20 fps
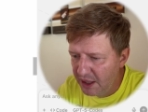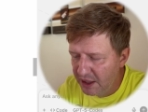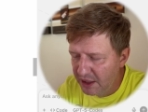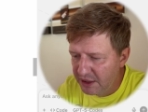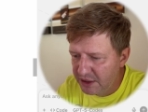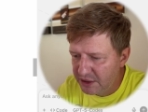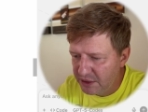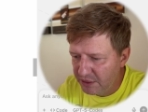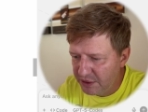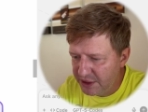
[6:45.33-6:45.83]

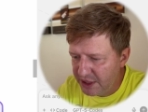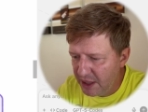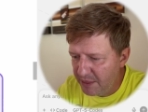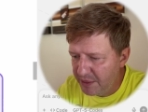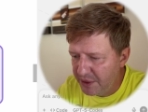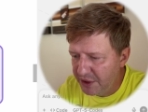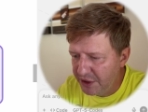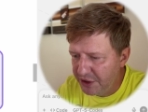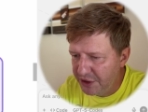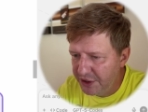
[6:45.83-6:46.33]
So what's
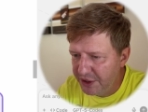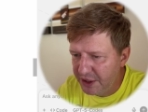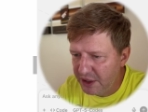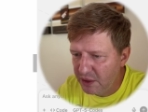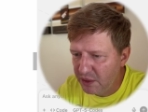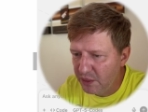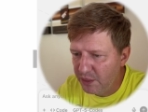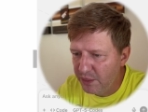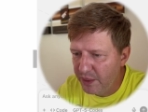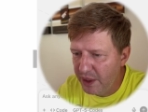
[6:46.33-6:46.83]
happening here,
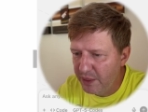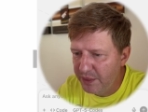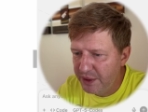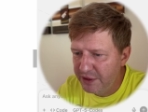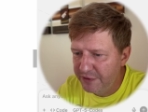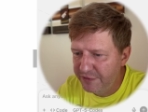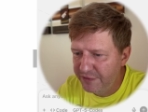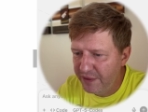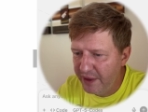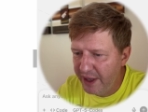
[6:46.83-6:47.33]
when we
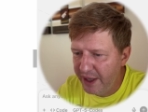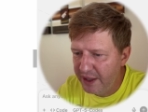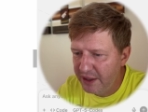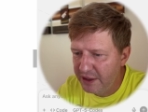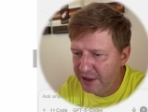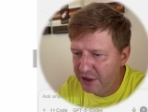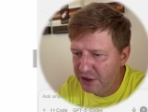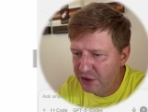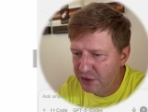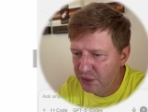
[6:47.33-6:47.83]
define
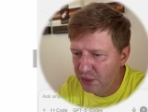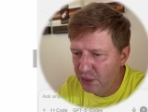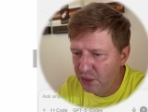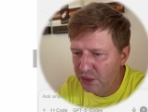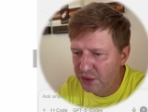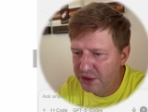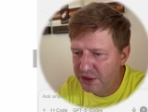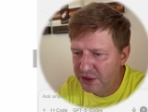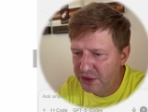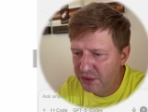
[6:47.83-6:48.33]
the
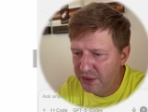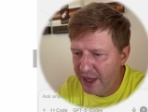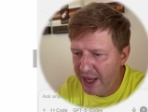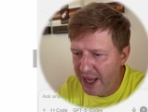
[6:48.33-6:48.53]
tools to